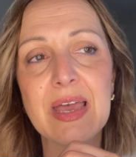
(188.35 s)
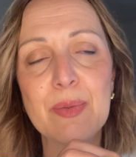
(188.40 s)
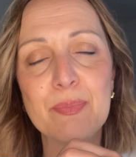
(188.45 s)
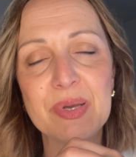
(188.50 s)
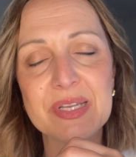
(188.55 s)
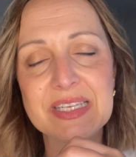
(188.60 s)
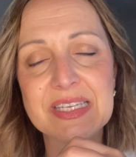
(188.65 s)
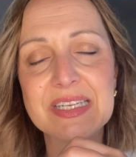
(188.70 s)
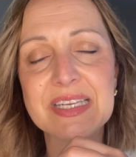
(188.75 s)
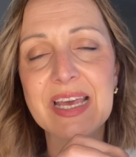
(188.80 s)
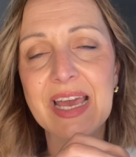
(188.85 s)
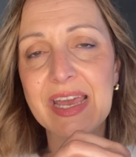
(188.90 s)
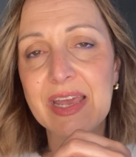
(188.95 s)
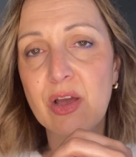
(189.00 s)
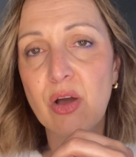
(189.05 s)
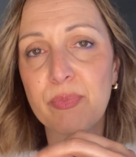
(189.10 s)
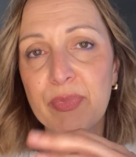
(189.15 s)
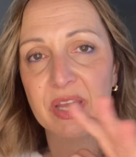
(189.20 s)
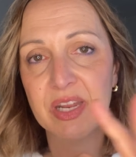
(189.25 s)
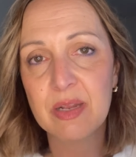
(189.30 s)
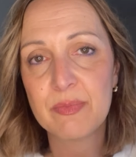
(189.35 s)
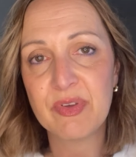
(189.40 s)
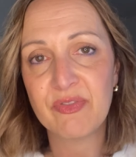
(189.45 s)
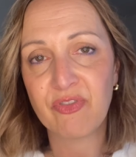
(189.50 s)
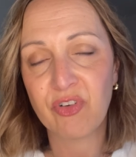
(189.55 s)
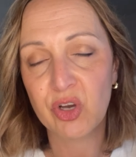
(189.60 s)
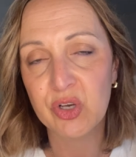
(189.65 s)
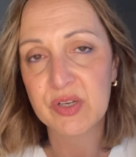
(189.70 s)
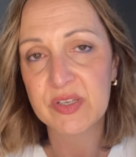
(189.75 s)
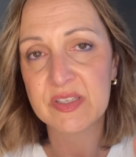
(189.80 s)
But today I'm going to be
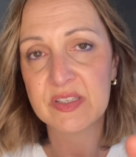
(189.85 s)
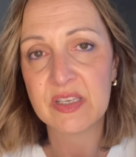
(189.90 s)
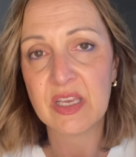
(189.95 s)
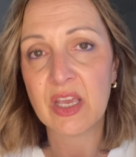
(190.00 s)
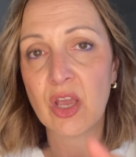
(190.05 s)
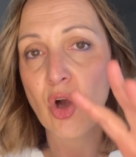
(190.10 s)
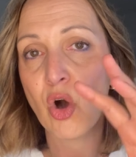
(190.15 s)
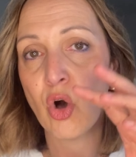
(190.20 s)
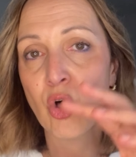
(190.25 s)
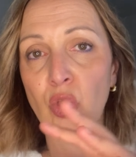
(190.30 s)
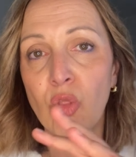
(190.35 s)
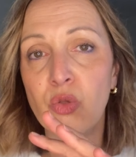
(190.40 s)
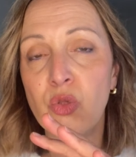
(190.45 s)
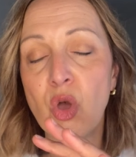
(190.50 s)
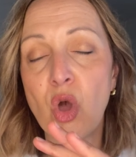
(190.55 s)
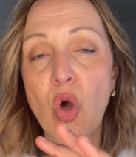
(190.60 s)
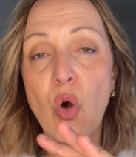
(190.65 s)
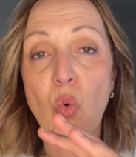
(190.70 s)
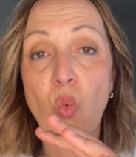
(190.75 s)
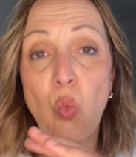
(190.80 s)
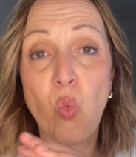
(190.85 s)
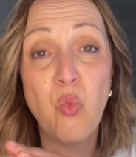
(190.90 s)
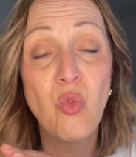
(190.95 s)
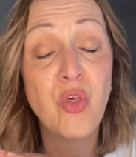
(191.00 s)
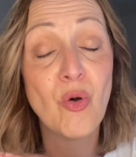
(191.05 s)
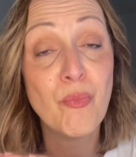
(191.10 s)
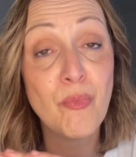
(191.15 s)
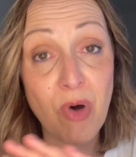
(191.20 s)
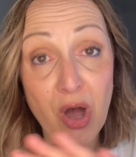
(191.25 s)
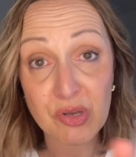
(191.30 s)
focusing on
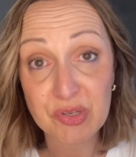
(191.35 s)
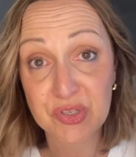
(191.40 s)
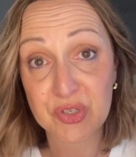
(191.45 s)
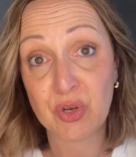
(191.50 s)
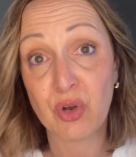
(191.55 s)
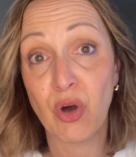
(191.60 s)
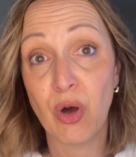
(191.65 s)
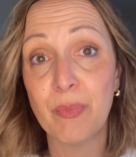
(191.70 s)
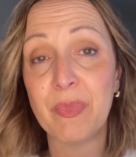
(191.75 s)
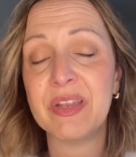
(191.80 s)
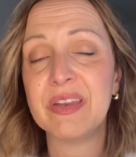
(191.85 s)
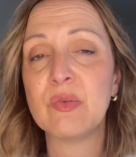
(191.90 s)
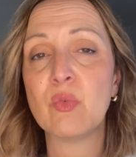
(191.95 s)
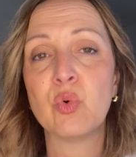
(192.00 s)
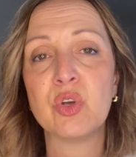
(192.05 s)
the most common,